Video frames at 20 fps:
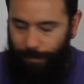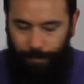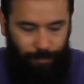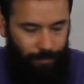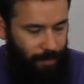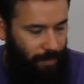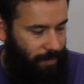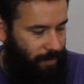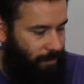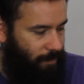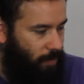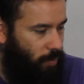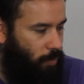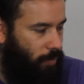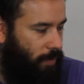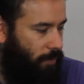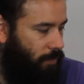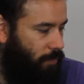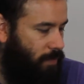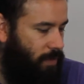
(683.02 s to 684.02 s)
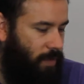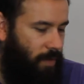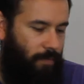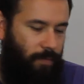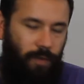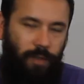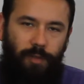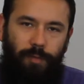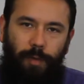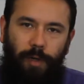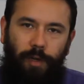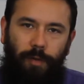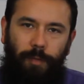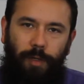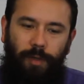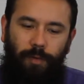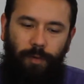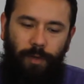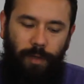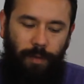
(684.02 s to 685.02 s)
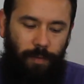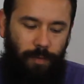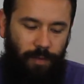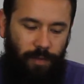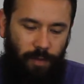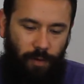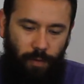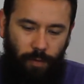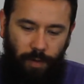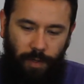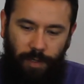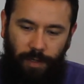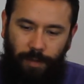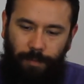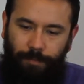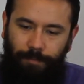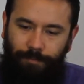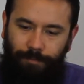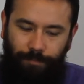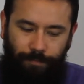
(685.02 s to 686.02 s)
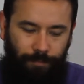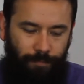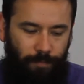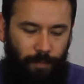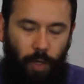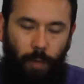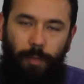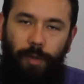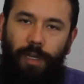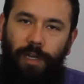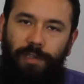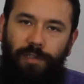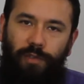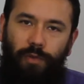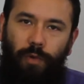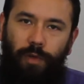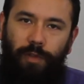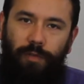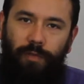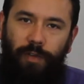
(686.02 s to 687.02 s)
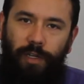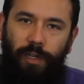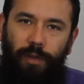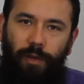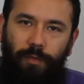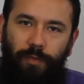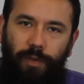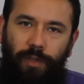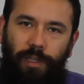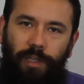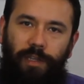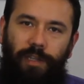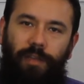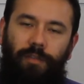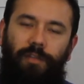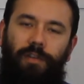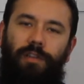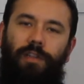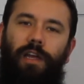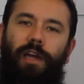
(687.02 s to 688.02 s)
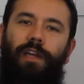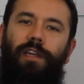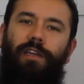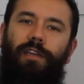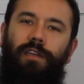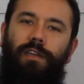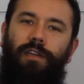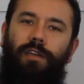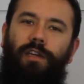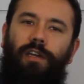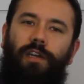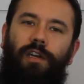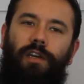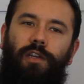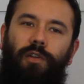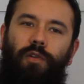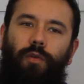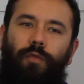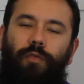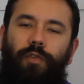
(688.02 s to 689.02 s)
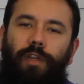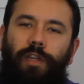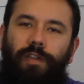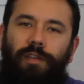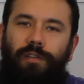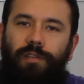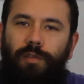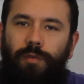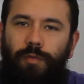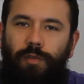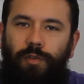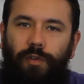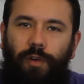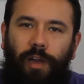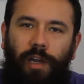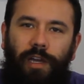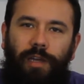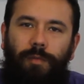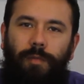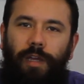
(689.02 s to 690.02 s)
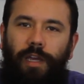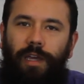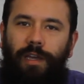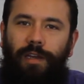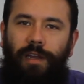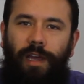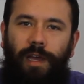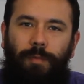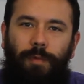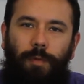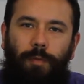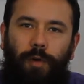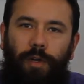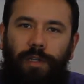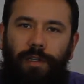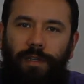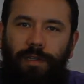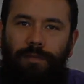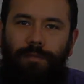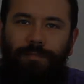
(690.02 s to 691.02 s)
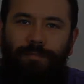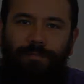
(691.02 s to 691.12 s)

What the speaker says: Just cool different stuff to experiment with. So hope you guys enjoyed the video. If you did, give it a like. Don't forget to subscribe, and happy printing.